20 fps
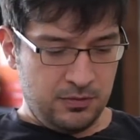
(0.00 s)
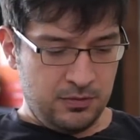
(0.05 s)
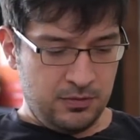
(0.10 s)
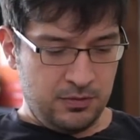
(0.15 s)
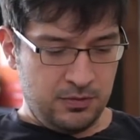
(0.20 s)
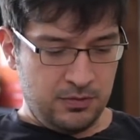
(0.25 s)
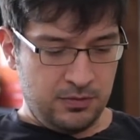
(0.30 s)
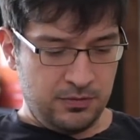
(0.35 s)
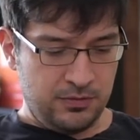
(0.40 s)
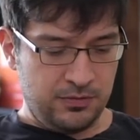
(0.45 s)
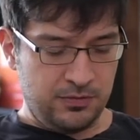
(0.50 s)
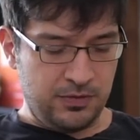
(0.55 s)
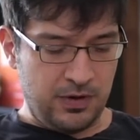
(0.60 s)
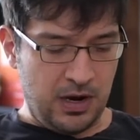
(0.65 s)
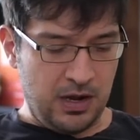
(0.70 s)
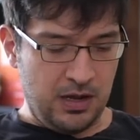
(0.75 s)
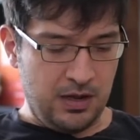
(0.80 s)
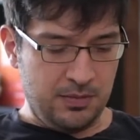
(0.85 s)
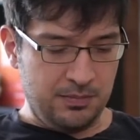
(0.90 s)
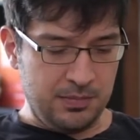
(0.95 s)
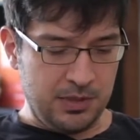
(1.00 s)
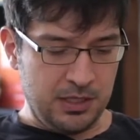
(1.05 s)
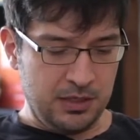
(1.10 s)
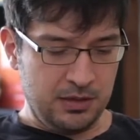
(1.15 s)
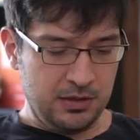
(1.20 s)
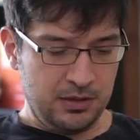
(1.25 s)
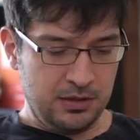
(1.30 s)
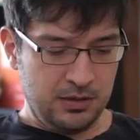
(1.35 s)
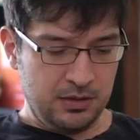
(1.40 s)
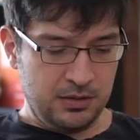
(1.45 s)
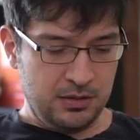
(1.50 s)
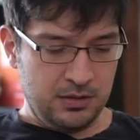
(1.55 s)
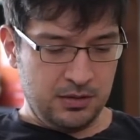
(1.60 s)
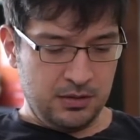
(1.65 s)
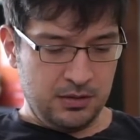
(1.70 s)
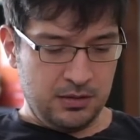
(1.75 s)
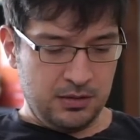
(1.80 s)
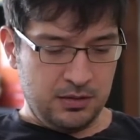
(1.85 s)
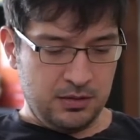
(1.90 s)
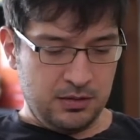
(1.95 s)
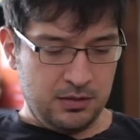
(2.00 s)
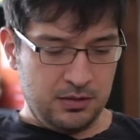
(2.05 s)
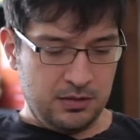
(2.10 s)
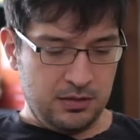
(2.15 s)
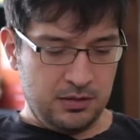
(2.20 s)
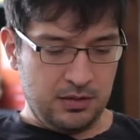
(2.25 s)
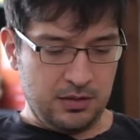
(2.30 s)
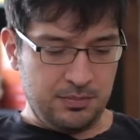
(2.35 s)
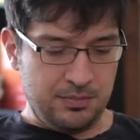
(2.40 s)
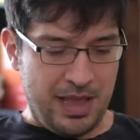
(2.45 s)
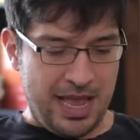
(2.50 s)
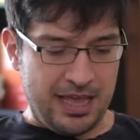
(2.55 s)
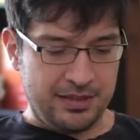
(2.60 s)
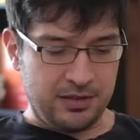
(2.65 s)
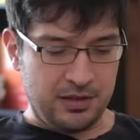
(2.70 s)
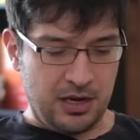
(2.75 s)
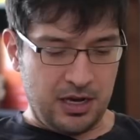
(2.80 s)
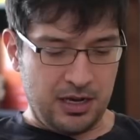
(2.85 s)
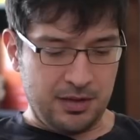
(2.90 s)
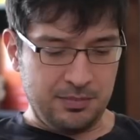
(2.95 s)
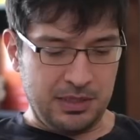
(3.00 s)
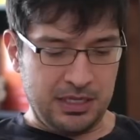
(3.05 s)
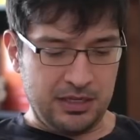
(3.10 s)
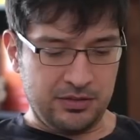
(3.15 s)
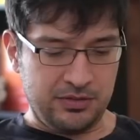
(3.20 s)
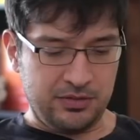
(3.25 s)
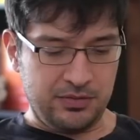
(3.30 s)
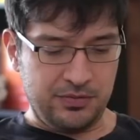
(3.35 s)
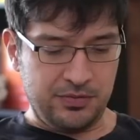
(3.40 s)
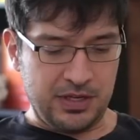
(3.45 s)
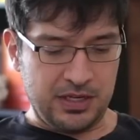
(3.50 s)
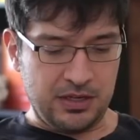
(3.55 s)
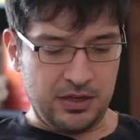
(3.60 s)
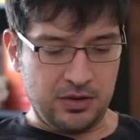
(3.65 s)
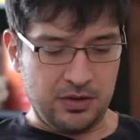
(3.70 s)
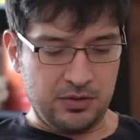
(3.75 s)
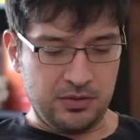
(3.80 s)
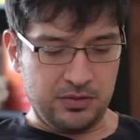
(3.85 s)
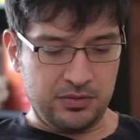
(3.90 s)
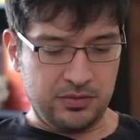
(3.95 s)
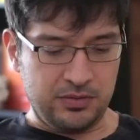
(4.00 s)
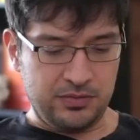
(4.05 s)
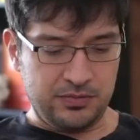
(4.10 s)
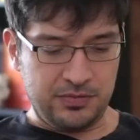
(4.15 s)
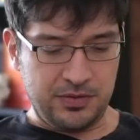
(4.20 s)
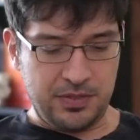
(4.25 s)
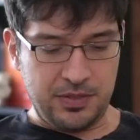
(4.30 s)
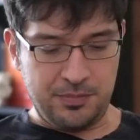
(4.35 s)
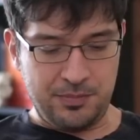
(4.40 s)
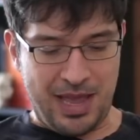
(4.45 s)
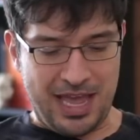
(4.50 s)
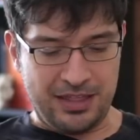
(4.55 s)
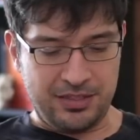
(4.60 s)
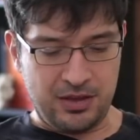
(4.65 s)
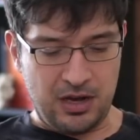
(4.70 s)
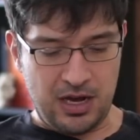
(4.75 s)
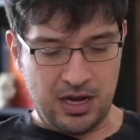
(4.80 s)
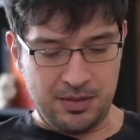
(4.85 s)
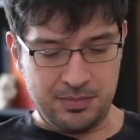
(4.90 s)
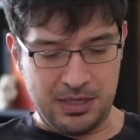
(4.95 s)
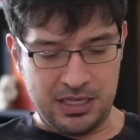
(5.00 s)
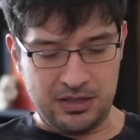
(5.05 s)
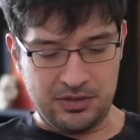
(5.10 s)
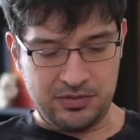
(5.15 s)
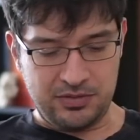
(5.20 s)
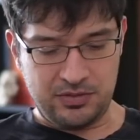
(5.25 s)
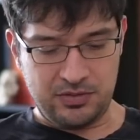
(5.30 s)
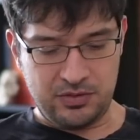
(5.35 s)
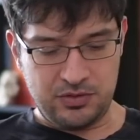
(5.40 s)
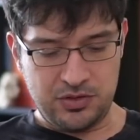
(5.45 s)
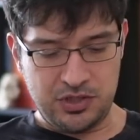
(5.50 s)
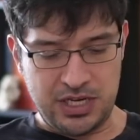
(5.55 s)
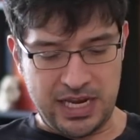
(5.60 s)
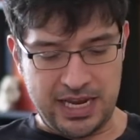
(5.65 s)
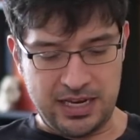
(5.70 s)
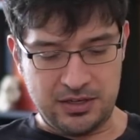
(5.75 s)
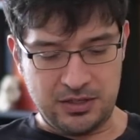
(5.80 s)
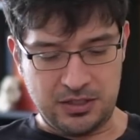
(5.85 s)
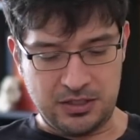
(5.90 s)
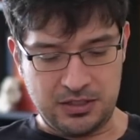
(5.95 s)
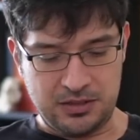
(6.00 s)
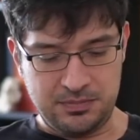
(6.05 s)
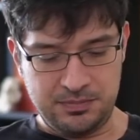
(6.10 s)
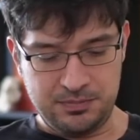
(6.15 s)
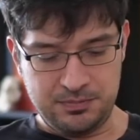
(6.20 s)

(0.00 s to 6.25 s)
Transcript: from the Math Hobbyist videos, from the Math Hobbyist channel,